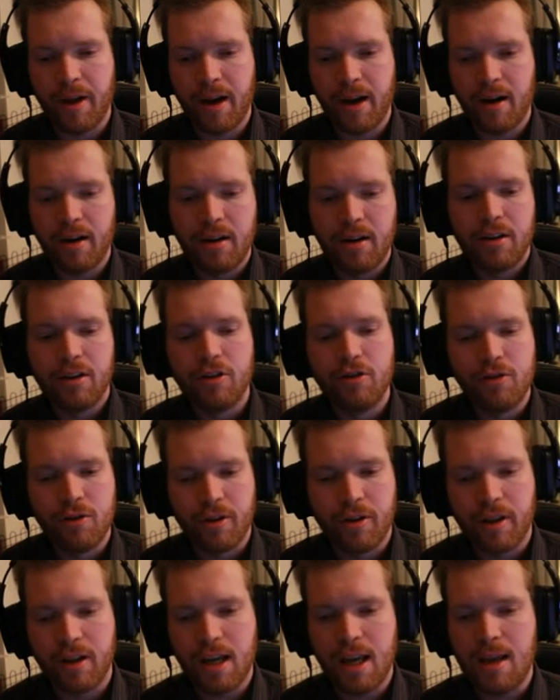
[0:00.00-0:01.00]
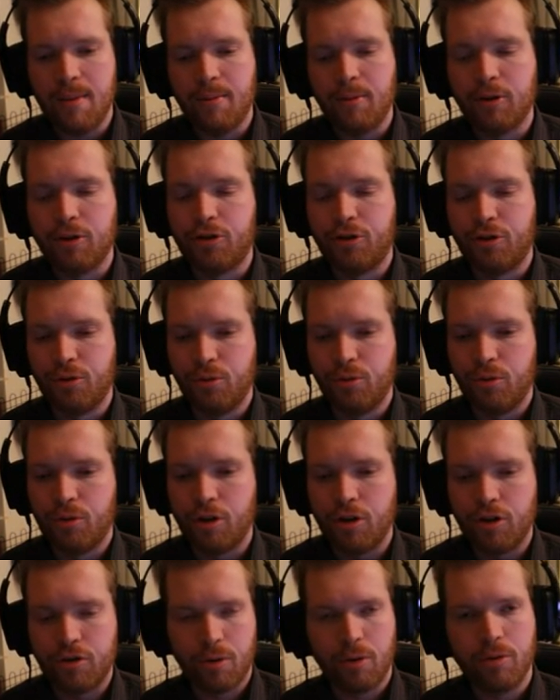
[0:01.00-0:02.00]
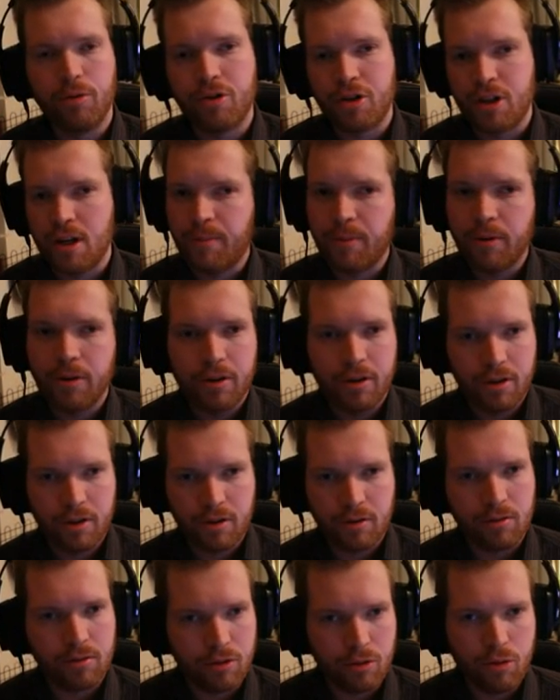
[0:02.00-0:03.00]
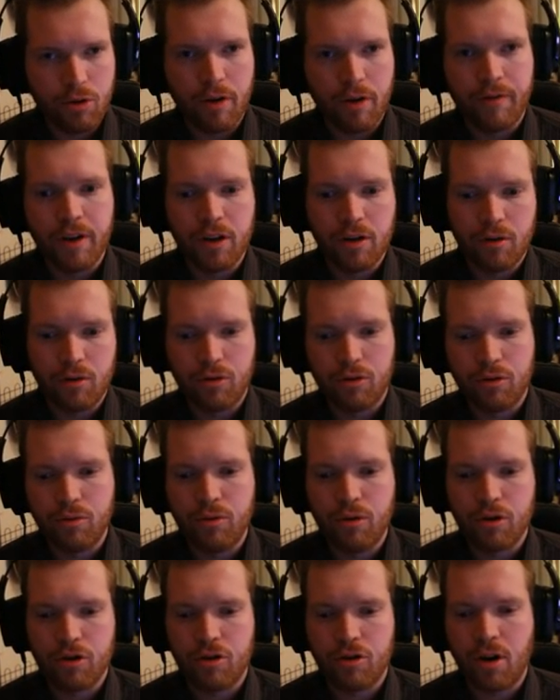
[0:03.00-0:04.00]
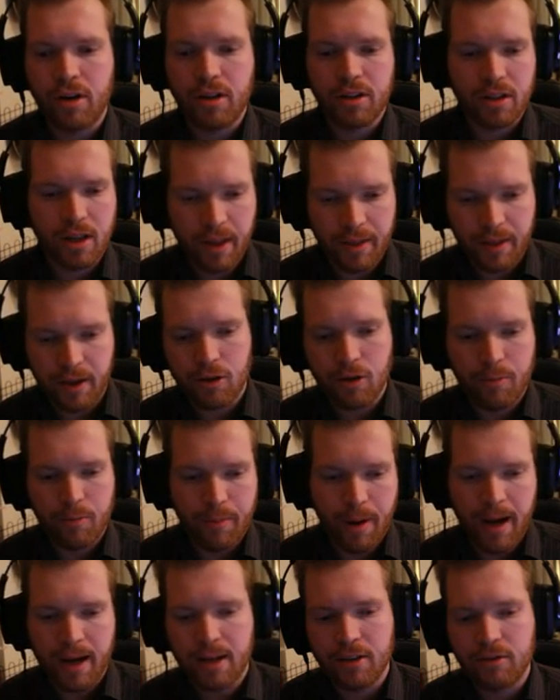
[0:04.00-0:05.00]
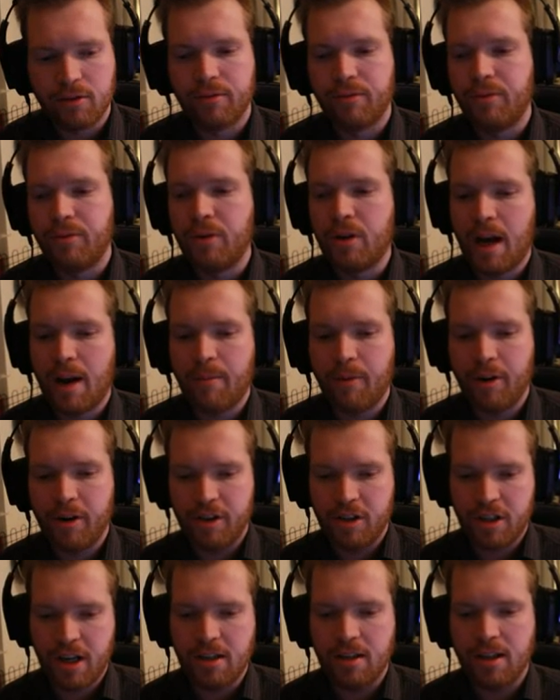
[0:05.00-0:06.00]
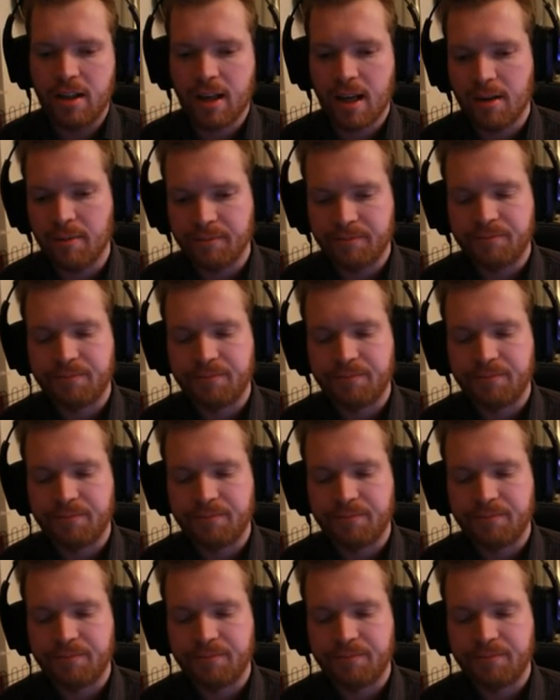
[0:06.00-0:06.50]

there, you're then able to control your ship, do your video, do your shot, and then go back into the free camera and change it again.